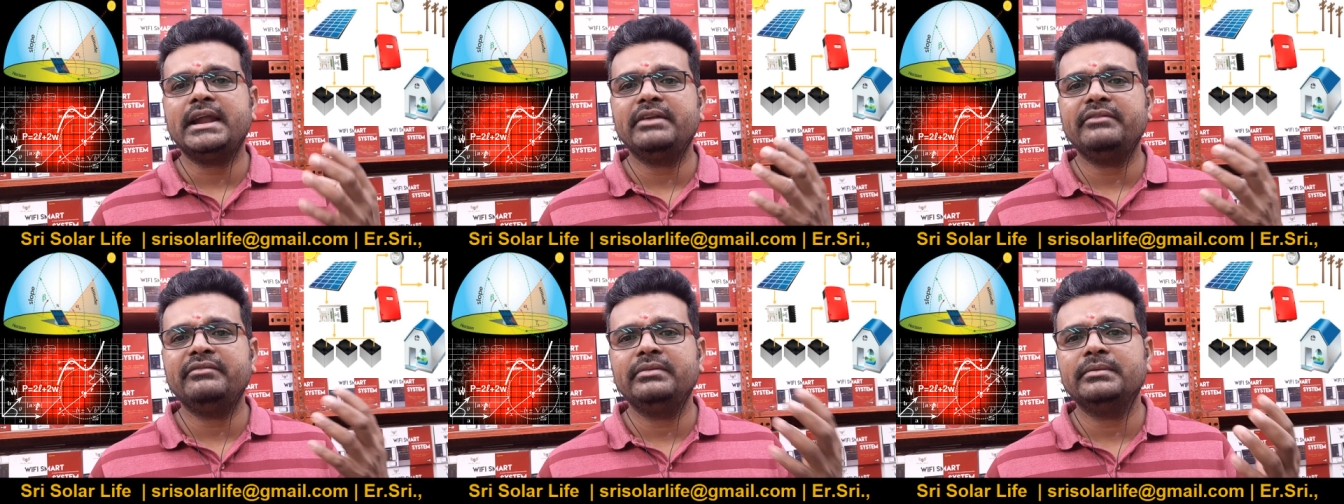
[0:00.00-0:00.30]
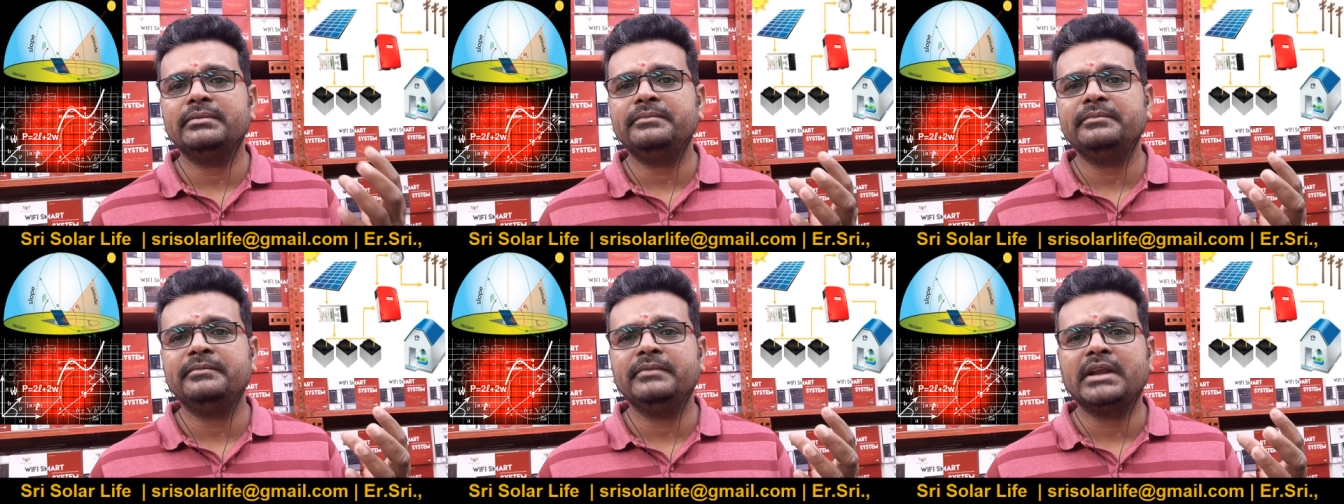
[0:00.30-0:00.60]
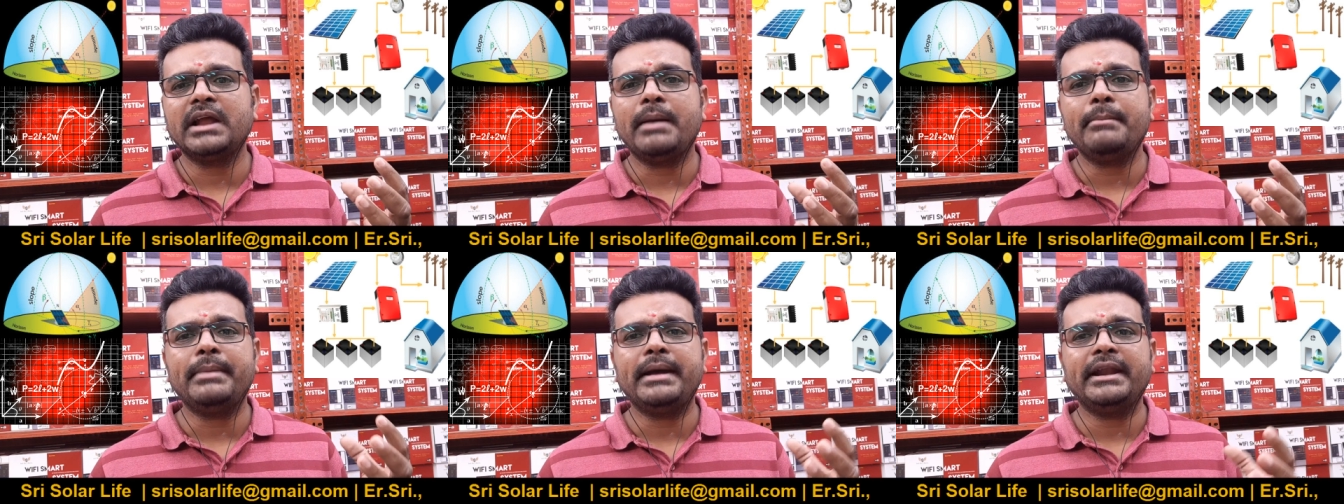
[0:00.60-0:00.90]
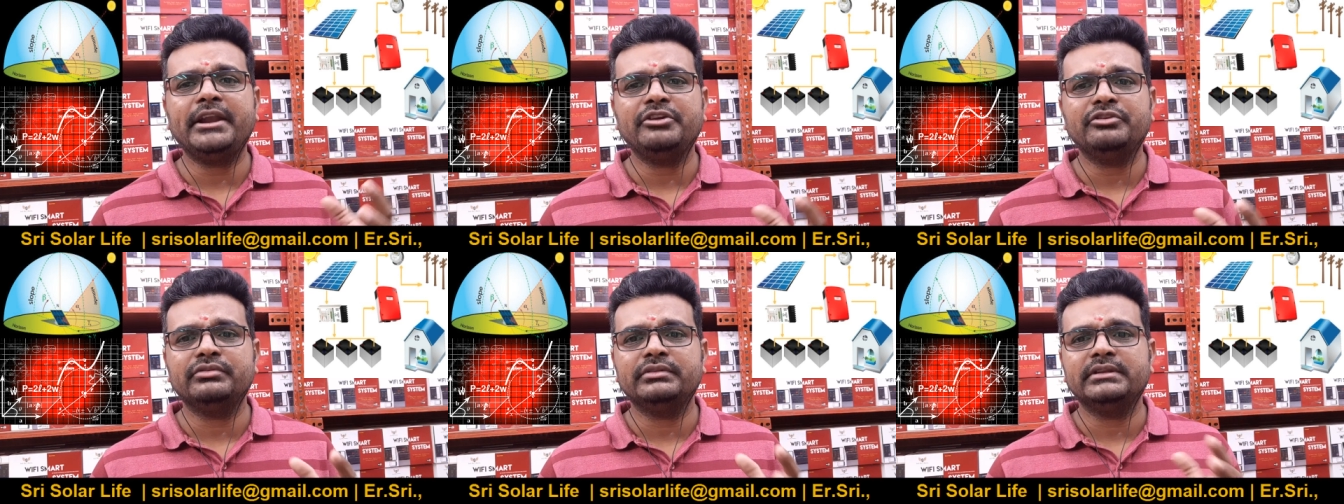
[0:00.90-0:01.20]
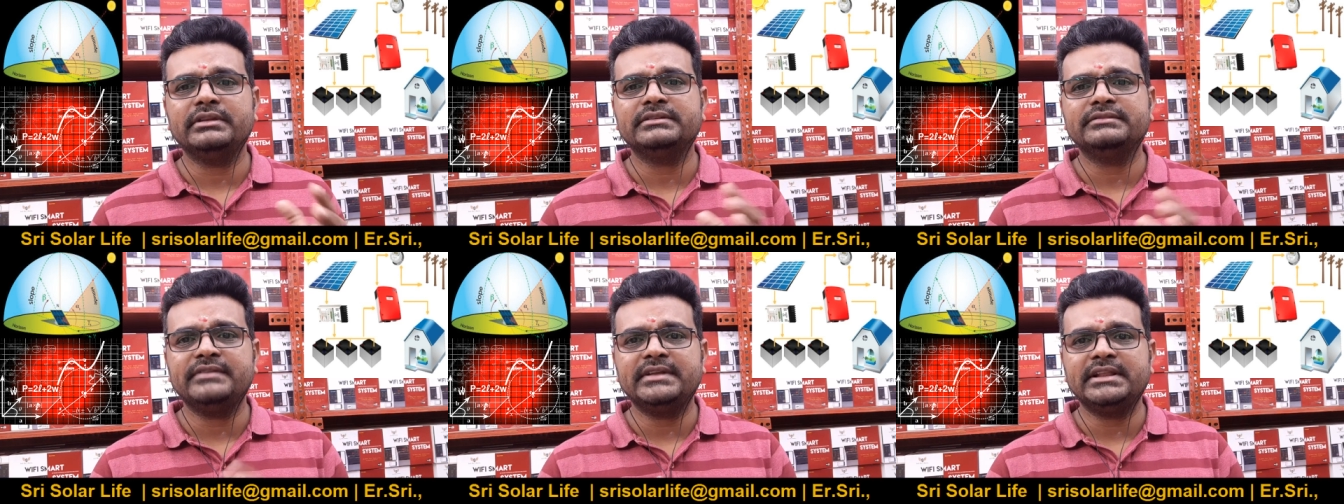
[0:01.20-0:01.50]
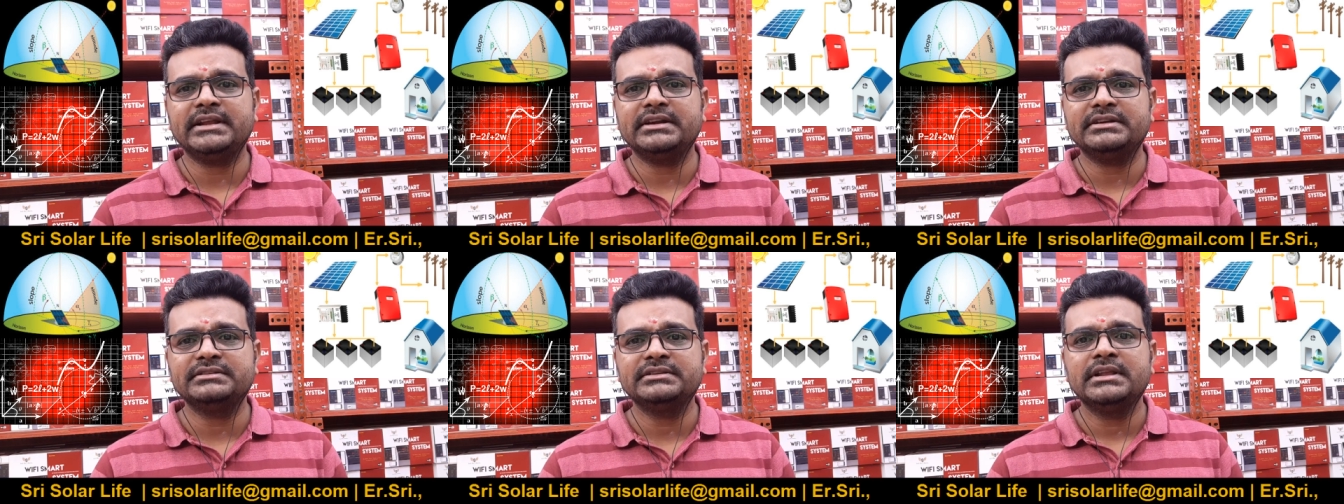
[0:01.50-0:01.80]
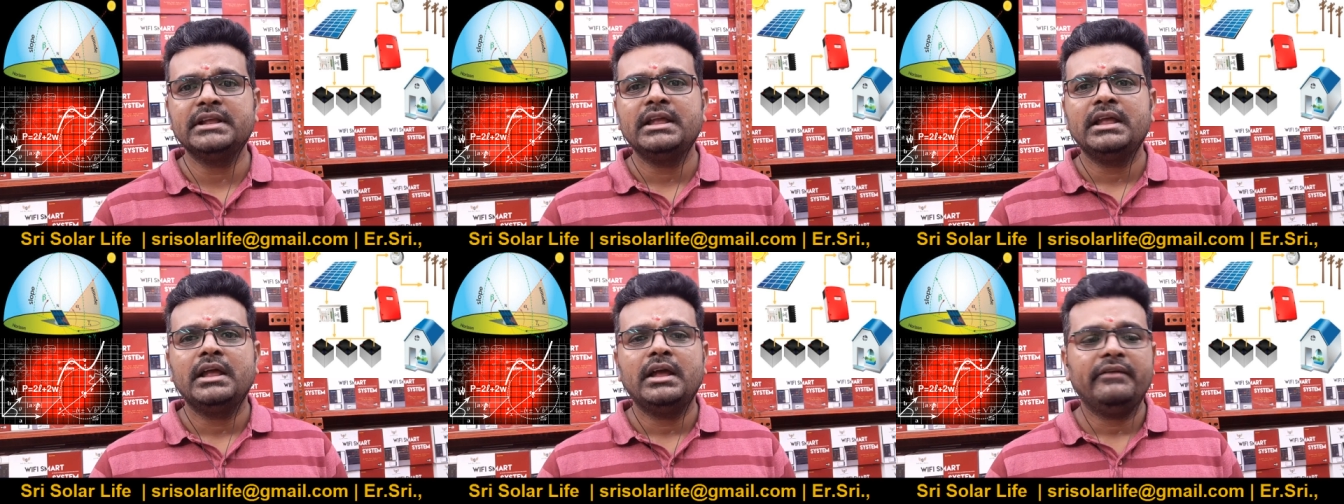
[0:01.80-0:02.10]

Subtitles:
and comparing to the weathers,